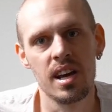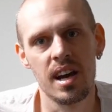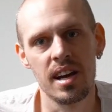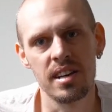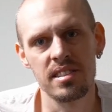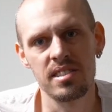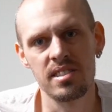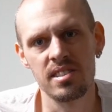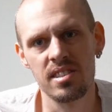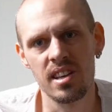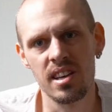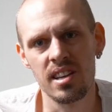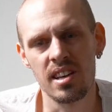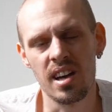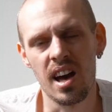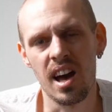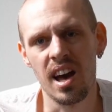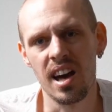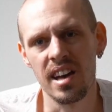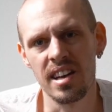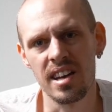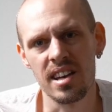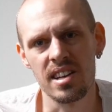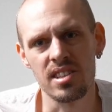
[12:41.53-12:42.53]
I'd say
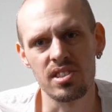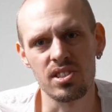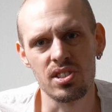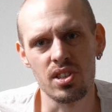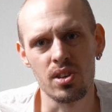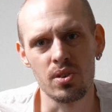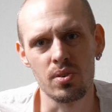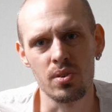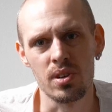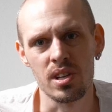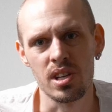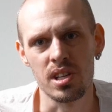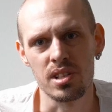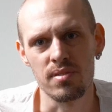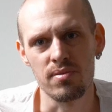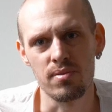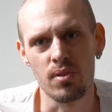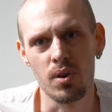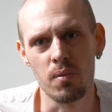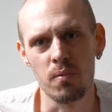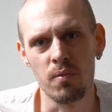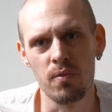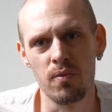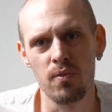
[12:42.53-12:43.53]
high ISO is
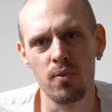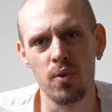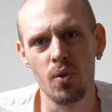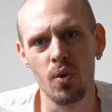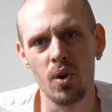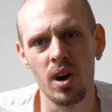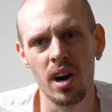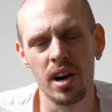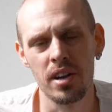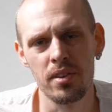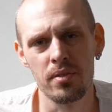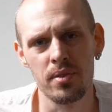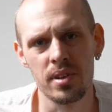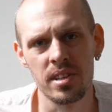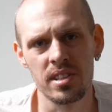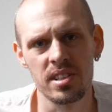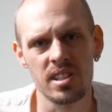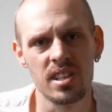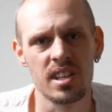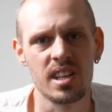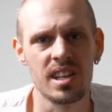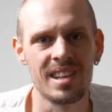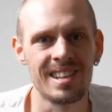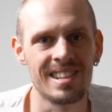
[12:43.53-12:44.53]
from 400
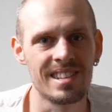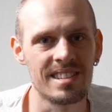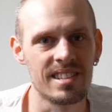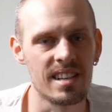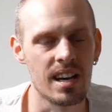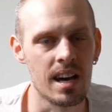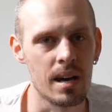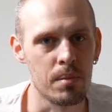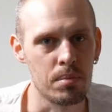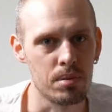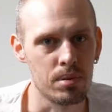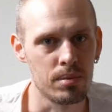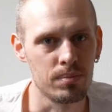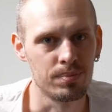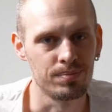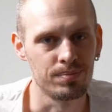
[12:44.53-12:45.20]
and up.